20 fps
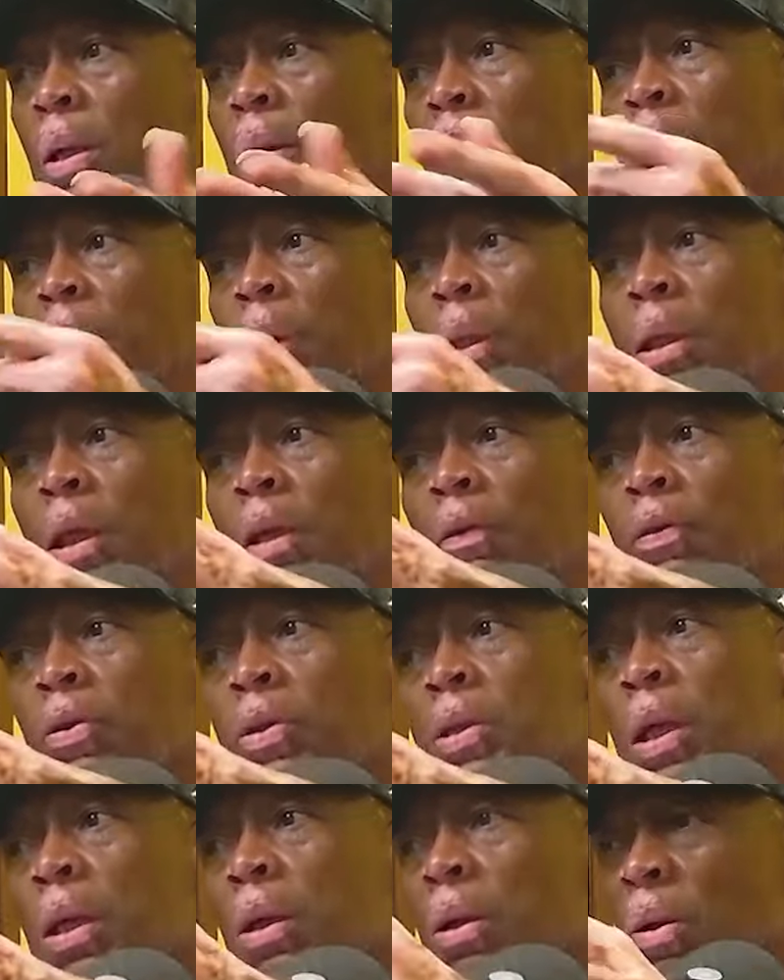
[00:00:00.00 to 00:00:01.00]
but if you
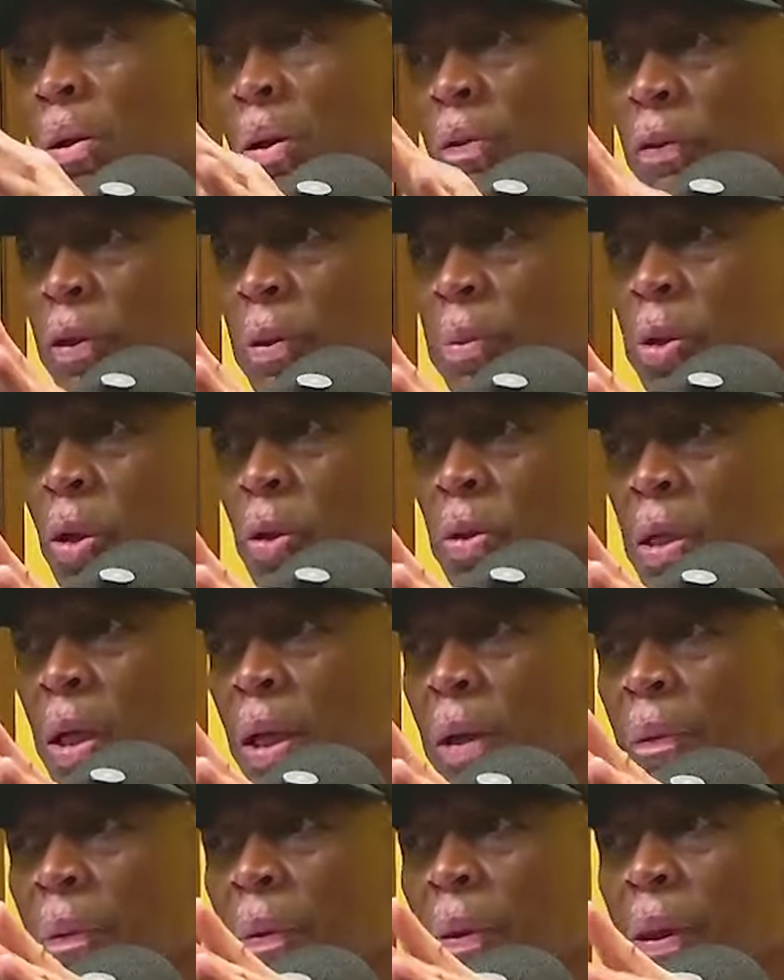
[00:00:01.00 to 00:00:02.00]
say you know Philip Troussier,
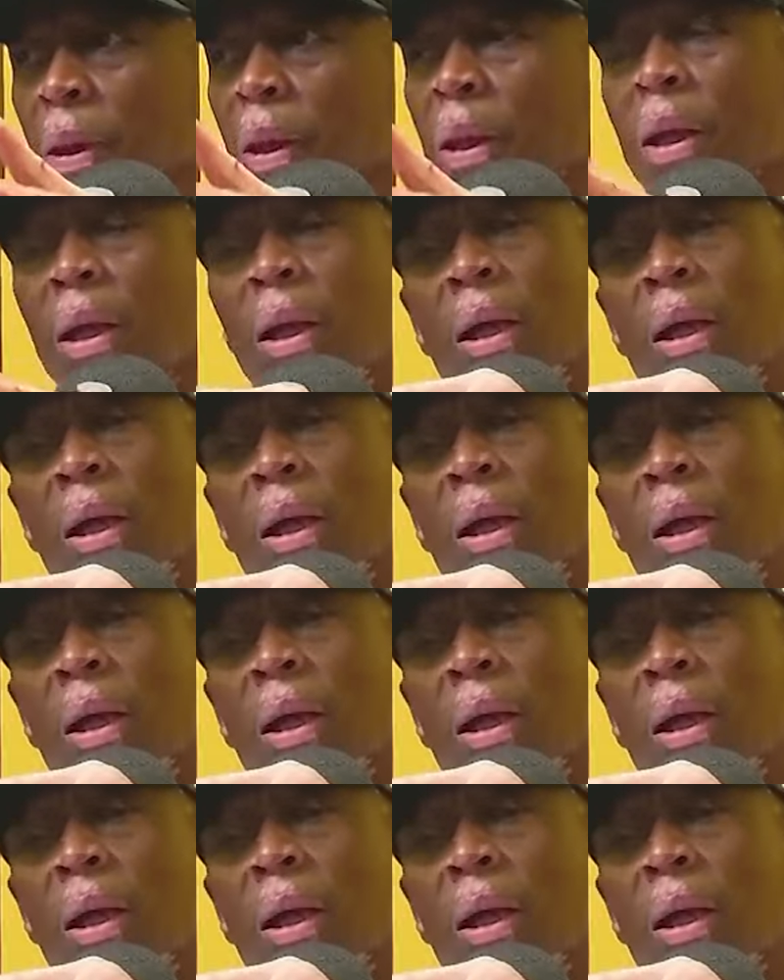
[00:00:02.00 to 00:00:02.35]
yeah, I know him, I